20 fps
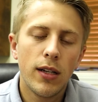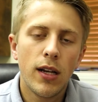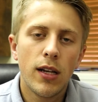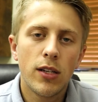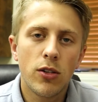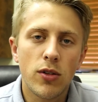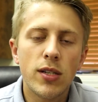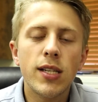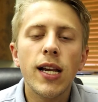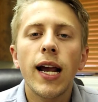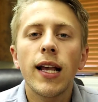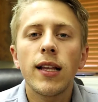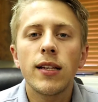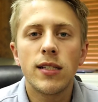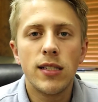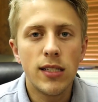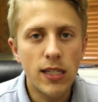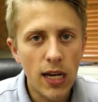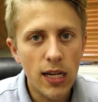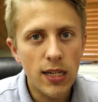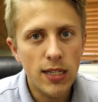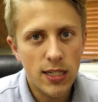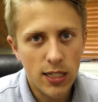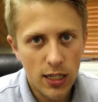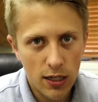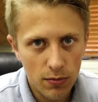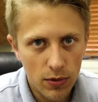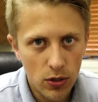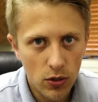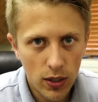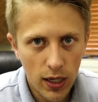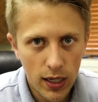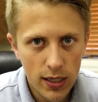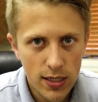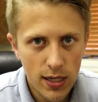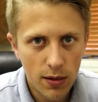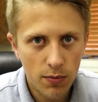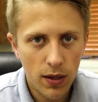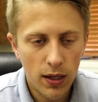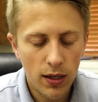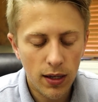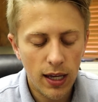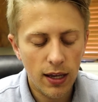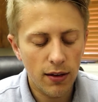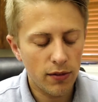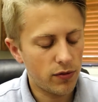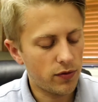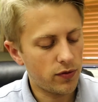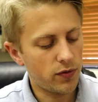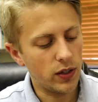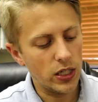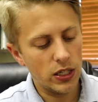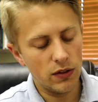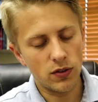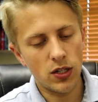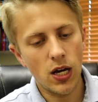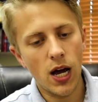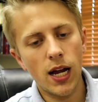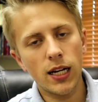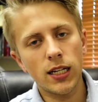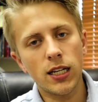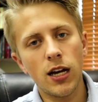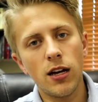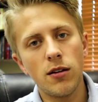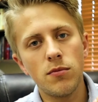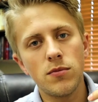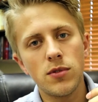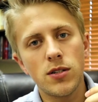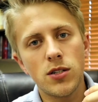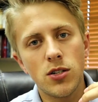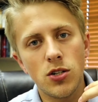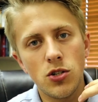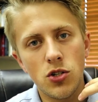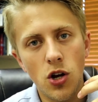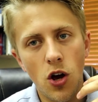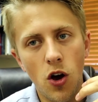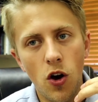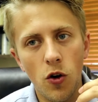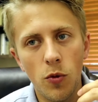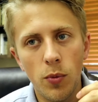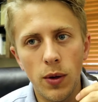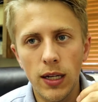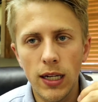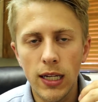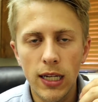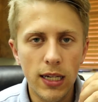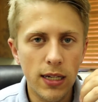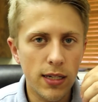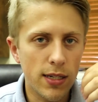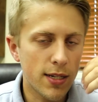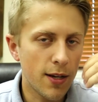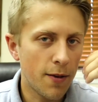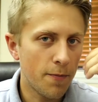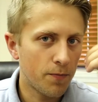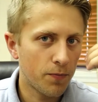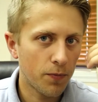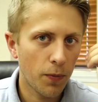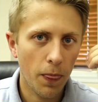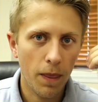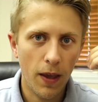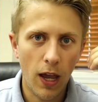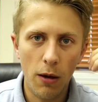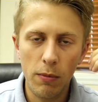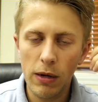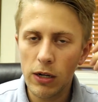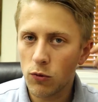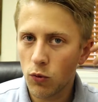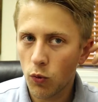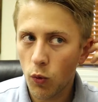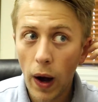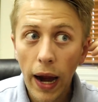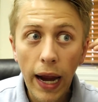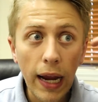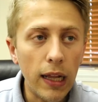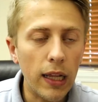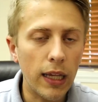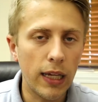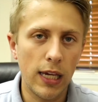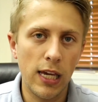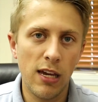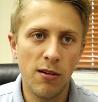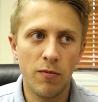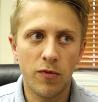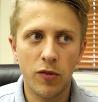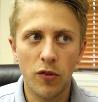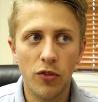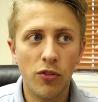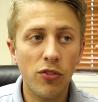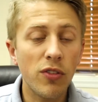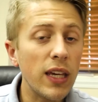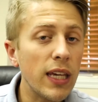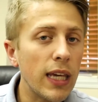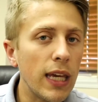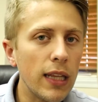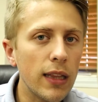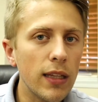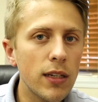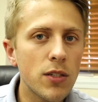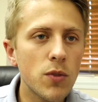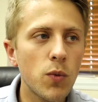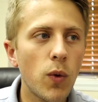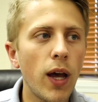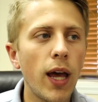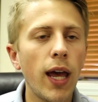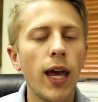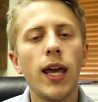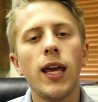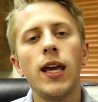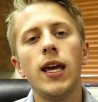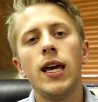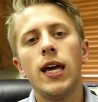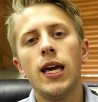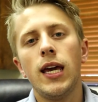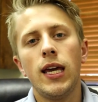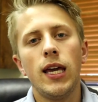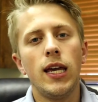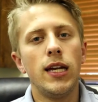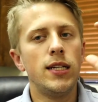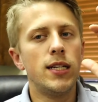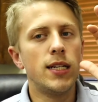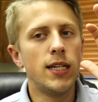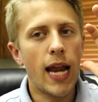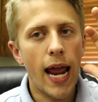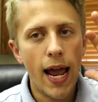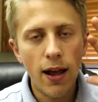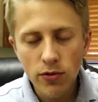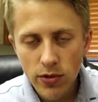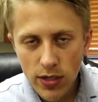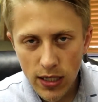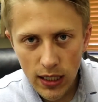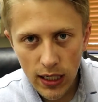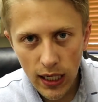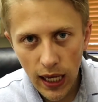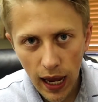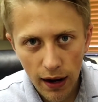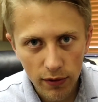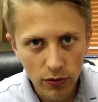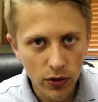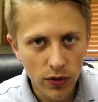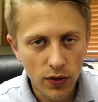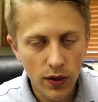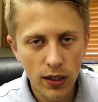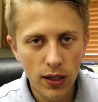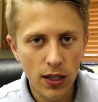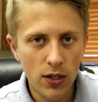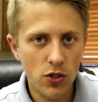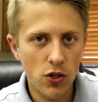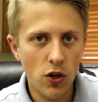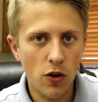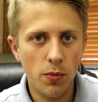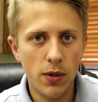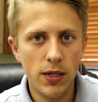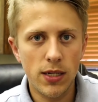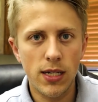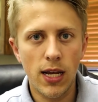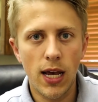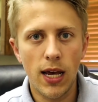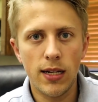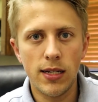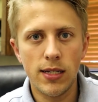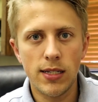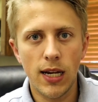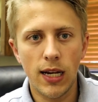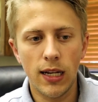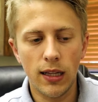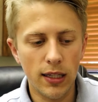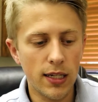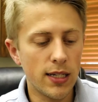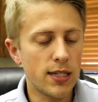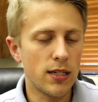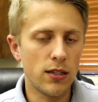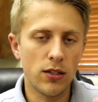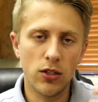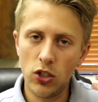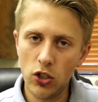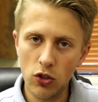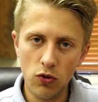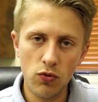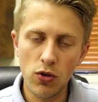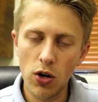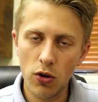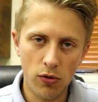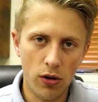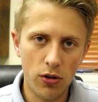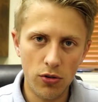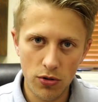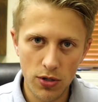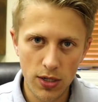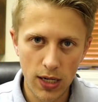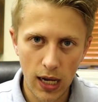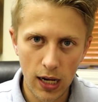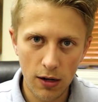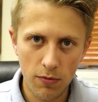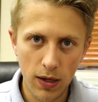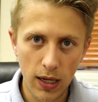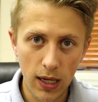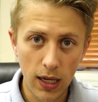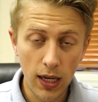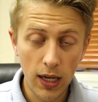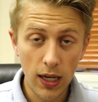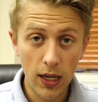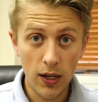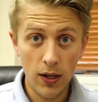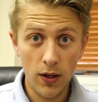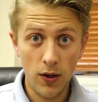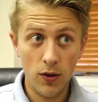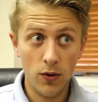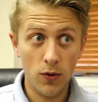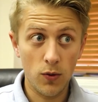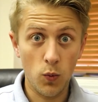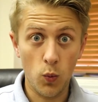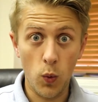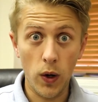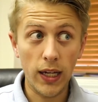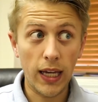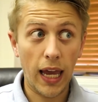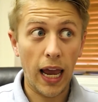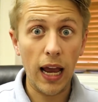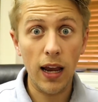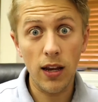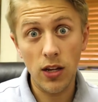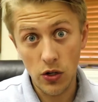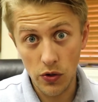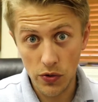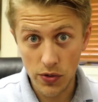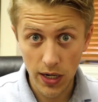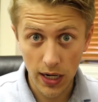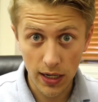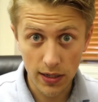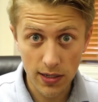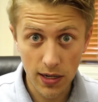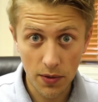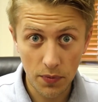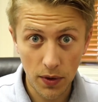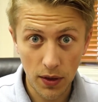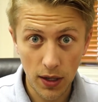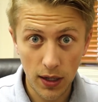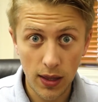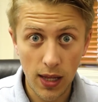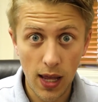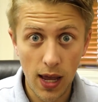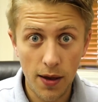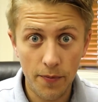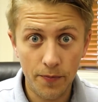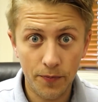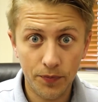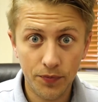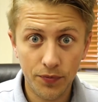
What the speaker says: So silence does communicate something. If God comes to Job and he's, railing him for thinking this way and denouncing everything that Job has said and saying, listen, you don't understand me, what can you say to something like that?